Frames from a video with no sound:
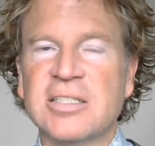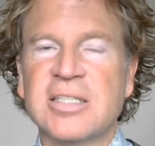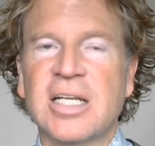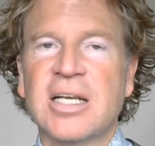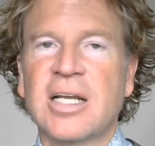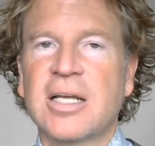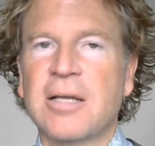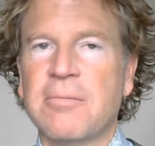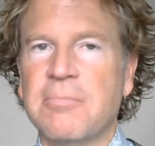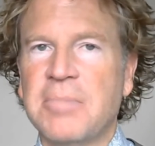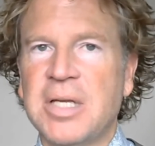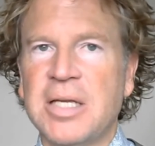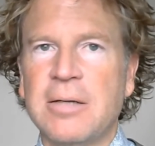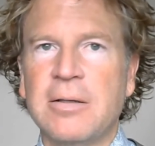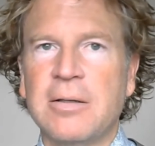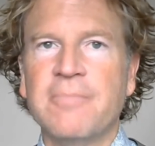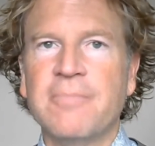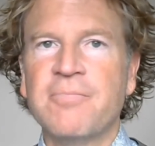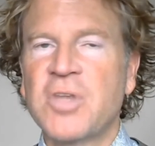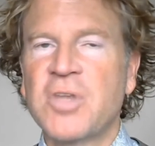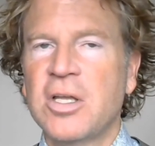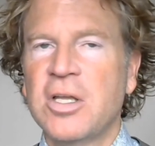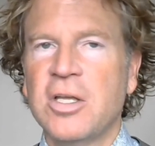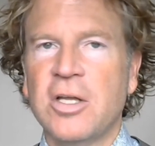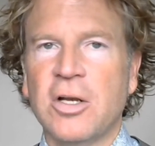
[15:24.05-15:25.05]
And it can be,
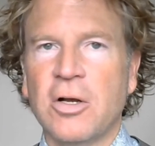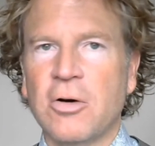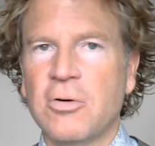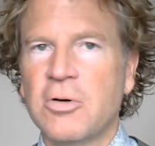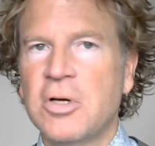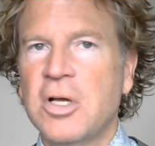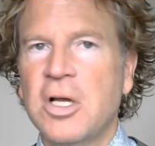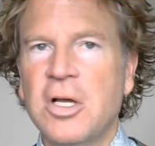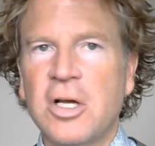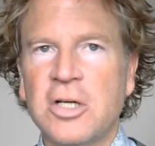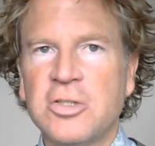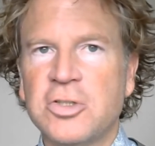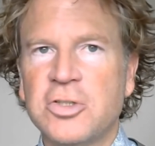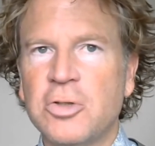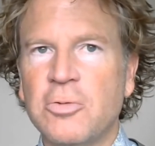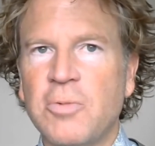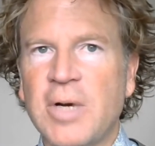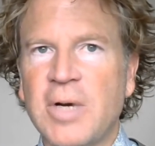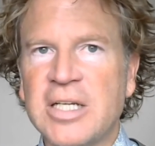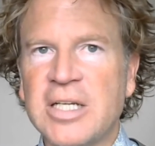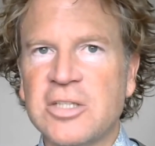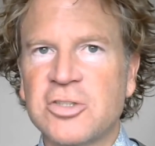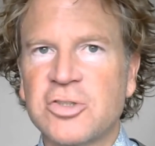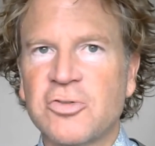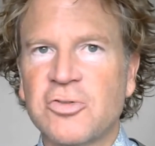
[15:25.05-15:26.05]
a
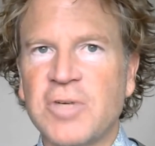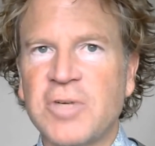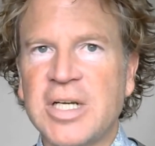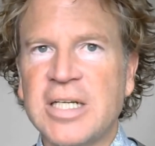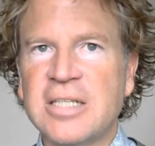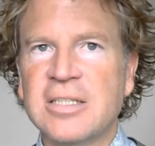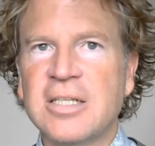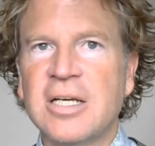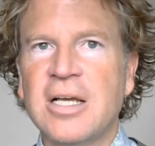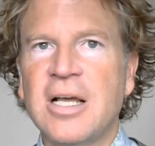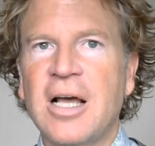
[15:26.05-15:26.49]
two-way street.